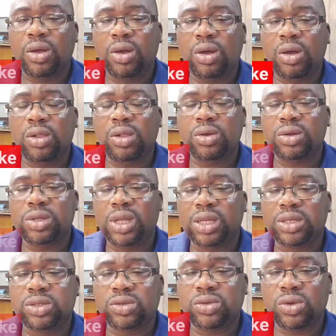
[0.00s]
All
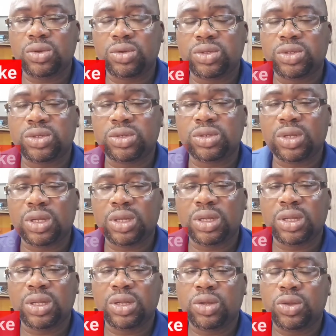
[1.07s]
other strokes
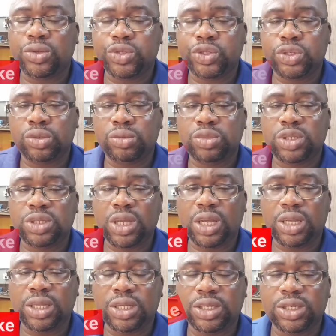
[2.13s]
consumes
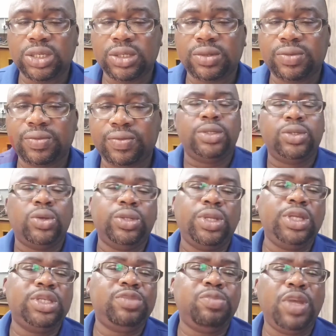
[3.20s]
energy. So
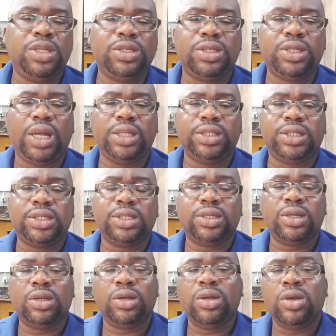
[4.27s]
this means that
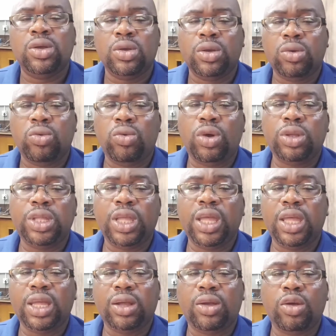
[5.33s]
one
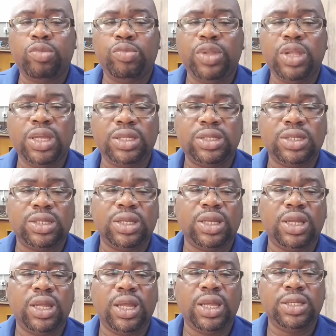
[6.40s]
complete
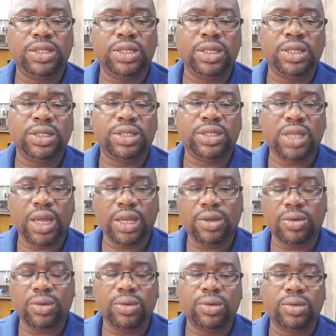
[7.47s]
engine
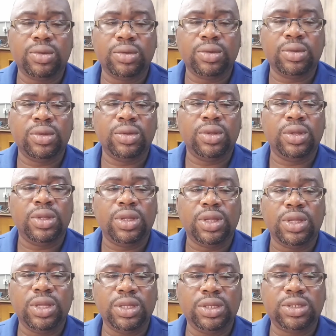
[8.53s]
cycle
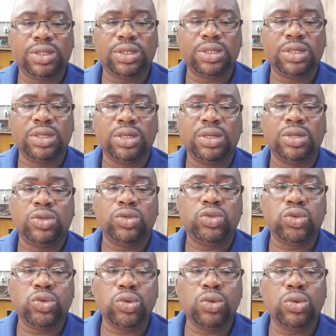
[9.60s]
is
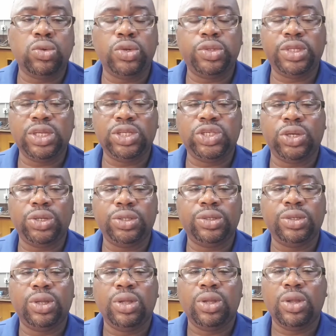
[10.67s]
two rotation
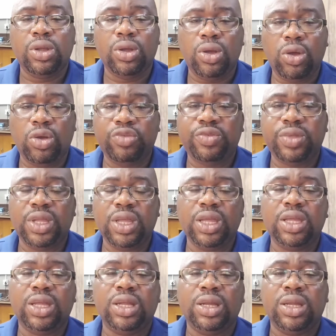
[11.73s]
of
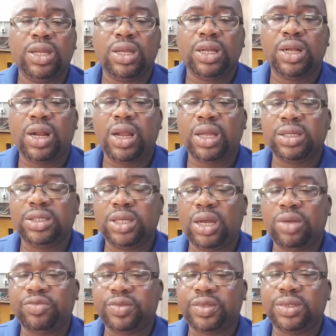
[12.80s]
the
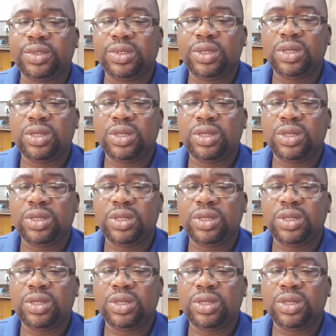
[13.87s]
crankshaft,